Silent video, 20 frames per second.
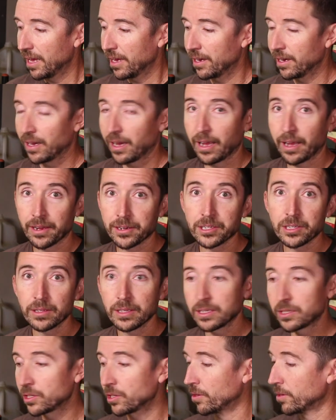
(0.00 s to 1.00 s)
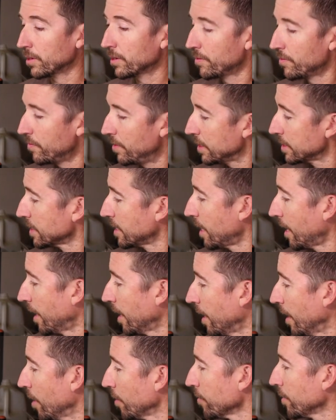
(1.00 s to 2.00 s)
I actually took this
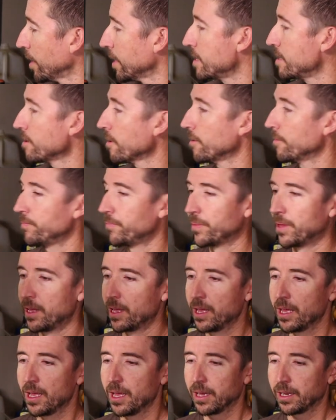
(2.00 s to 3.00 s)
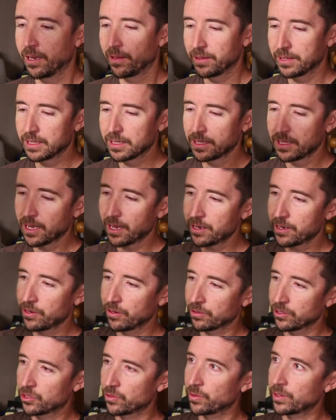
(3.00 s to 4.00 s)
guy out right here. Now this is not
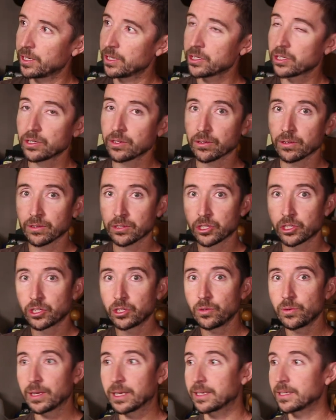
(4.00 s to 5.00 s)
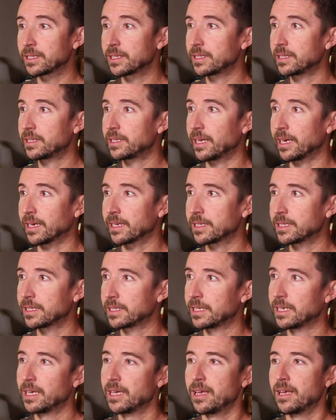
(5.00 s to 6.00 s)
your traditional shooting
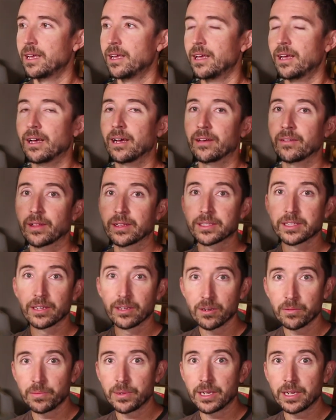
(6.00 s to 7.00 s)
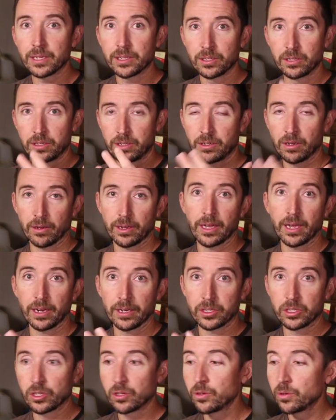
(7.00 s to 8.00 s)
sticks. That's gonna be, you know, kind
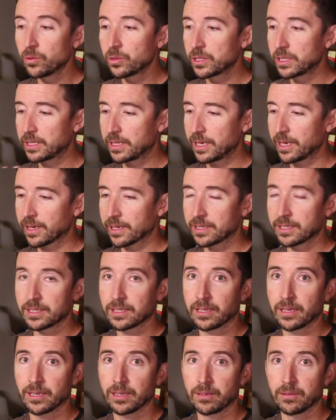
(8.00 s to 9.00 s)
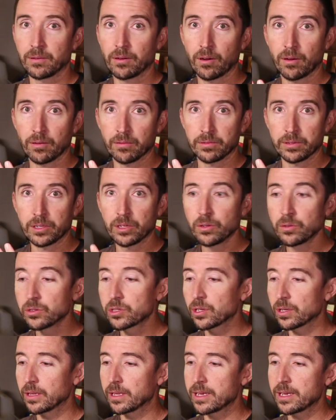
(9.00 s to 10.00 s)
of two sticks that are
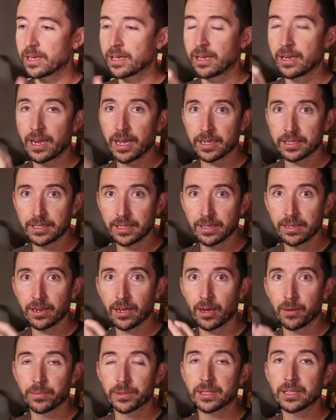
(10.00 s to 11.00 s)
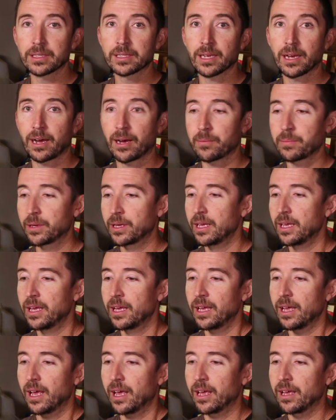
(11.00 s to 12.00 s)
usually connected up at the top,
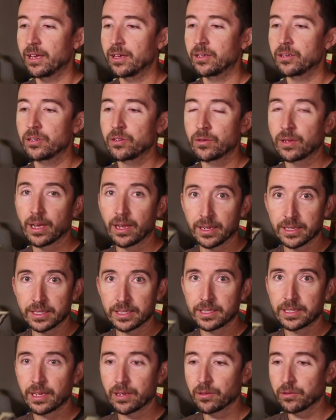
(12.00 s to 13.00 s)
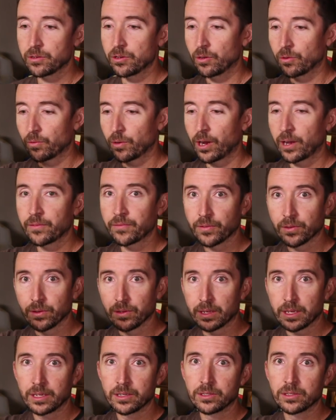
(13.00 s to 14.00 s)
and you kind of settle your
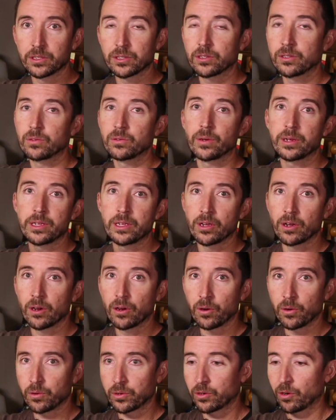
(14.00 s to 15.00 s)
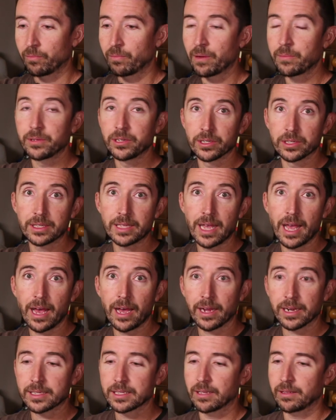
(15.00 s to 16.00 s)
rifle into a yoke or maybe just the
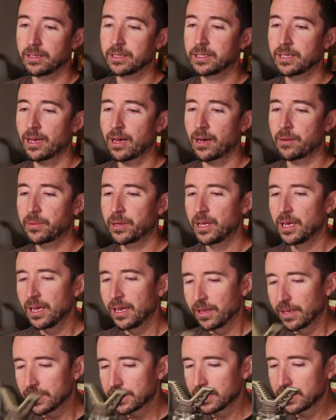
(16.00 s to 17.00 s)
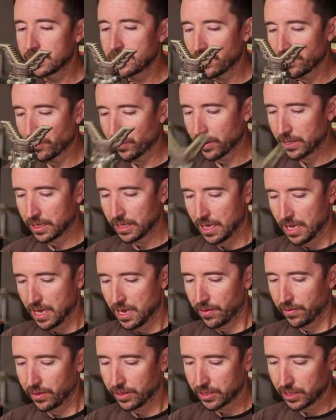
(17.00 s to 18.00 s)
X at the top. This is different.
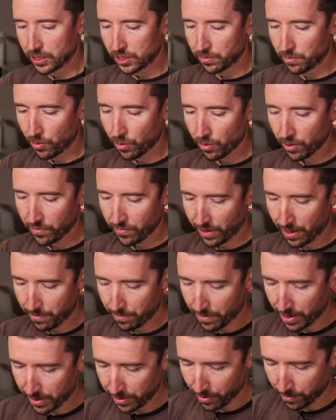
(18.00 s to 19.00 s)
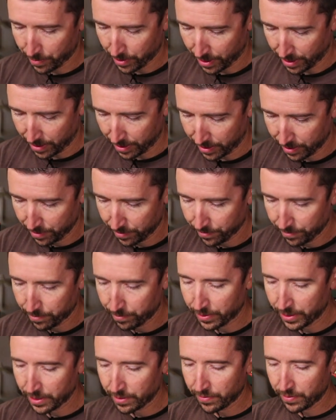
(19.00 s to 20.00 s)
This is more of a monopod,
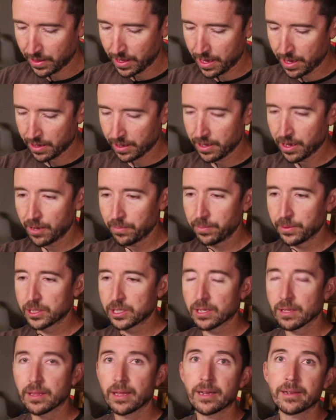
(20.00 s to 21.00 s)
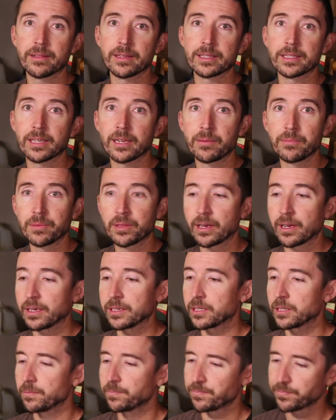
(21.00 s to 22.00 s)
but they accomplish a lot of the same
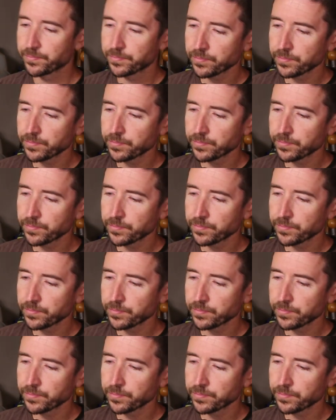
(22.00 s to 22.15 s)
things.